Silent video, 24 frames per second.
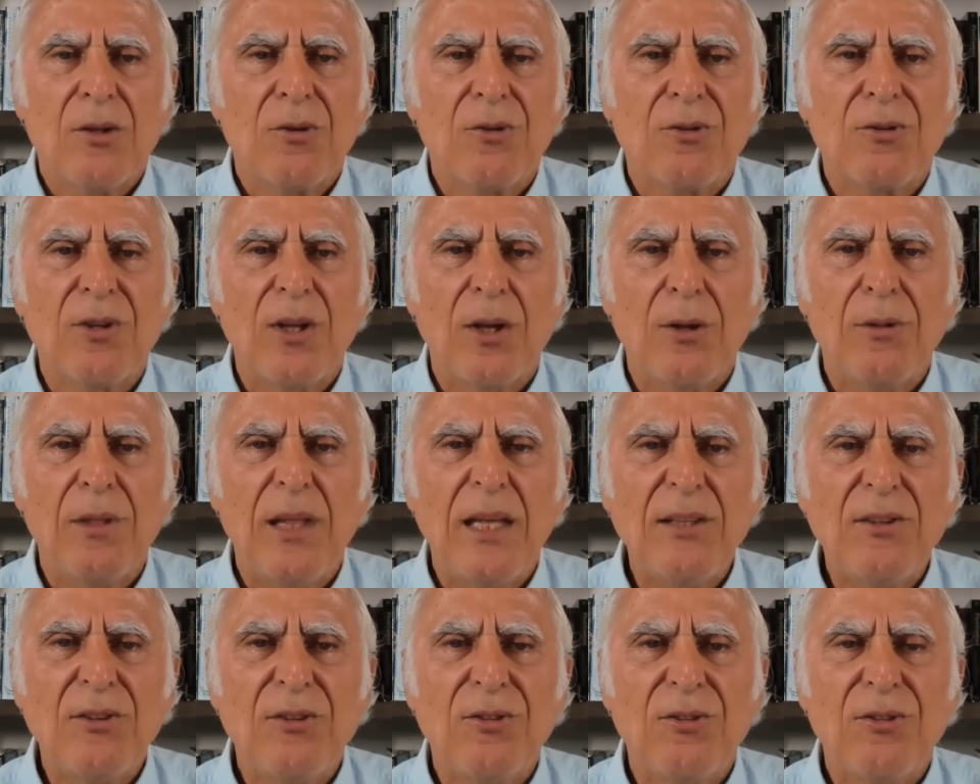So
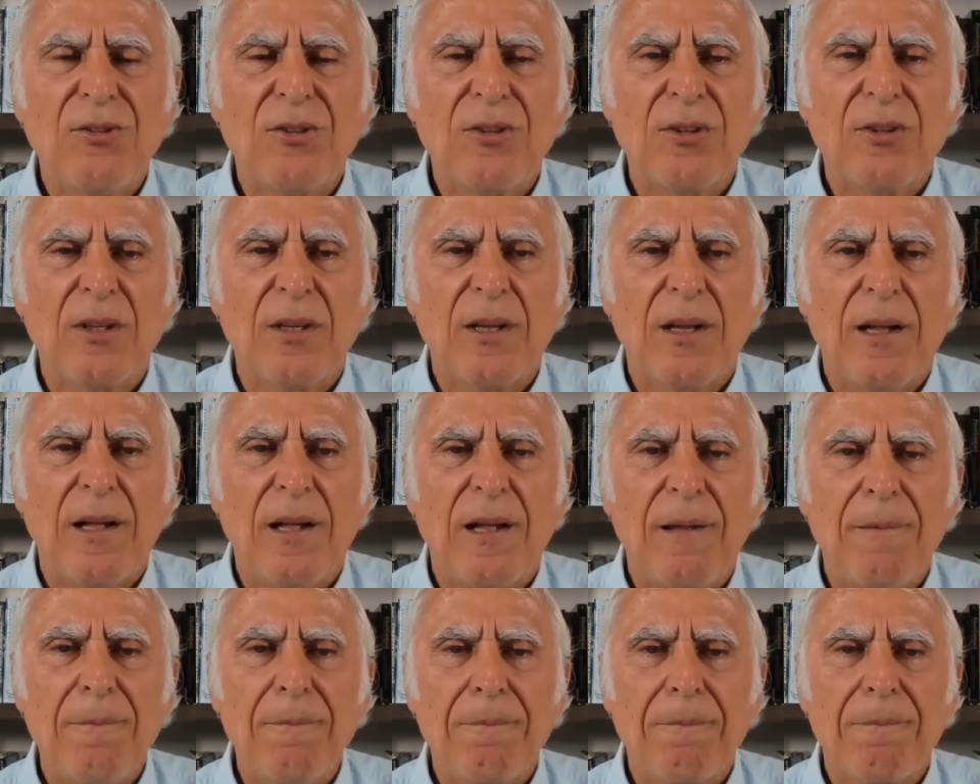that's
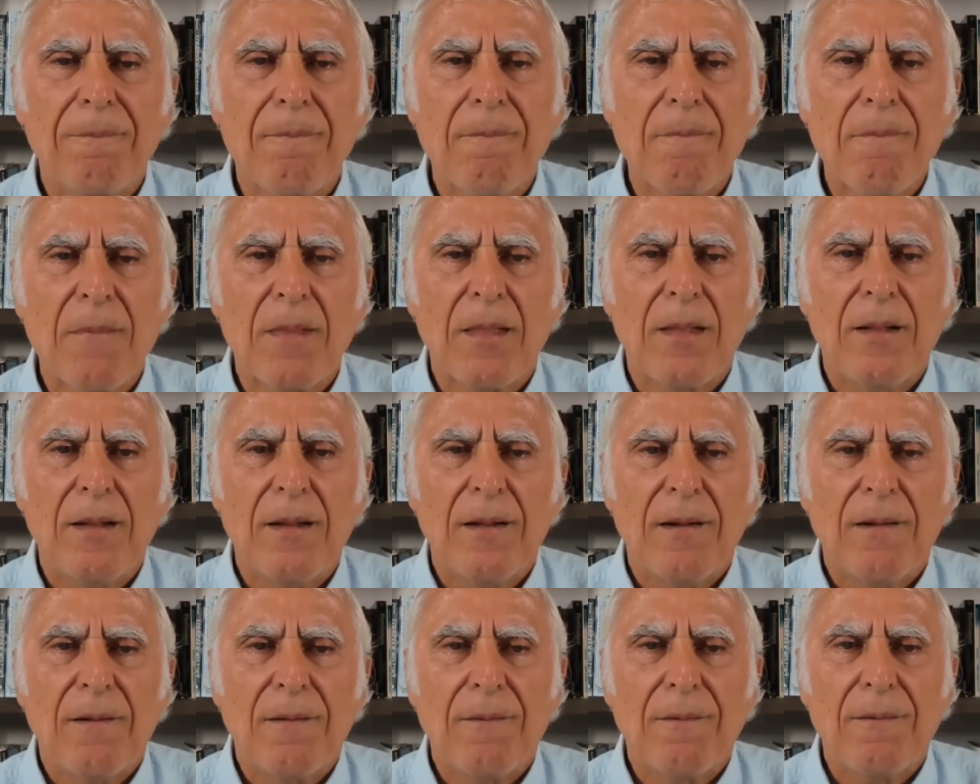
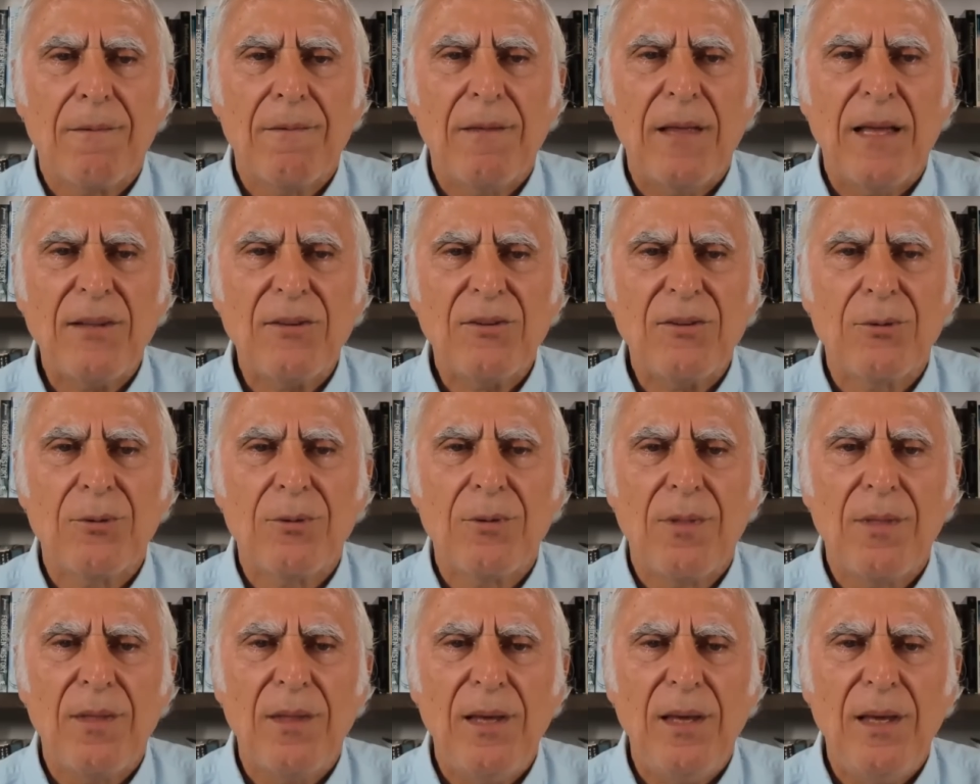
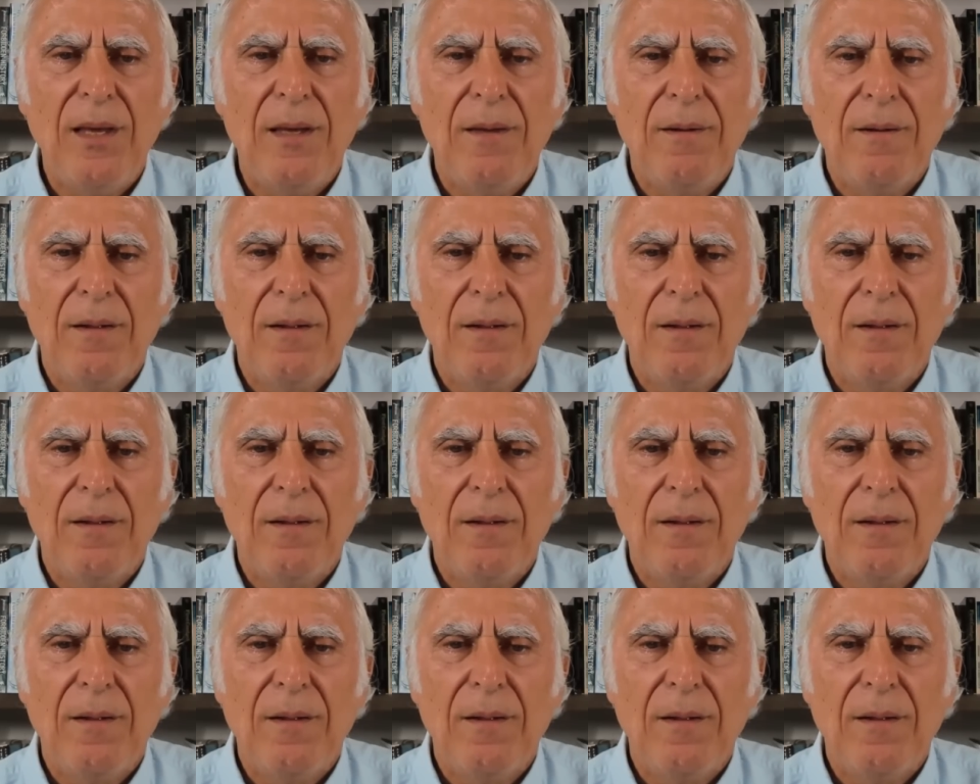the